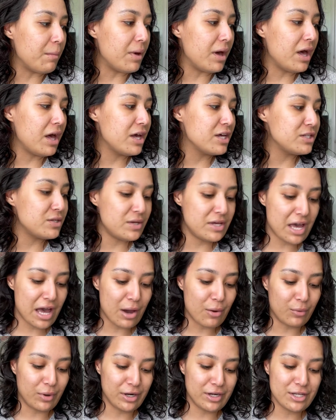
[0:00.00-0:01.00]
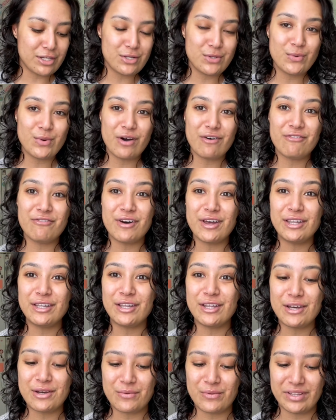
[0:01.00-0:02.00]
So yeah, we're gonna do a fun
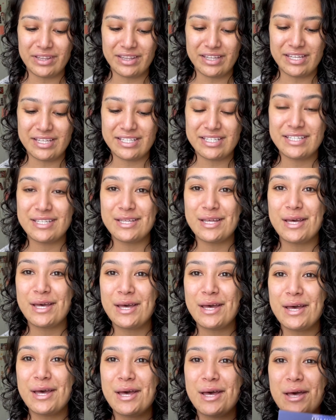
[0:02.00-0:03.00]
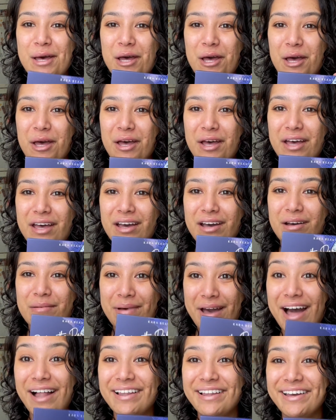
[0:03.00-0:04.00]
look with this
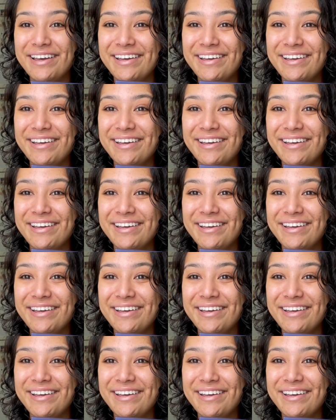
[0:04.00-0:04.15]
palette.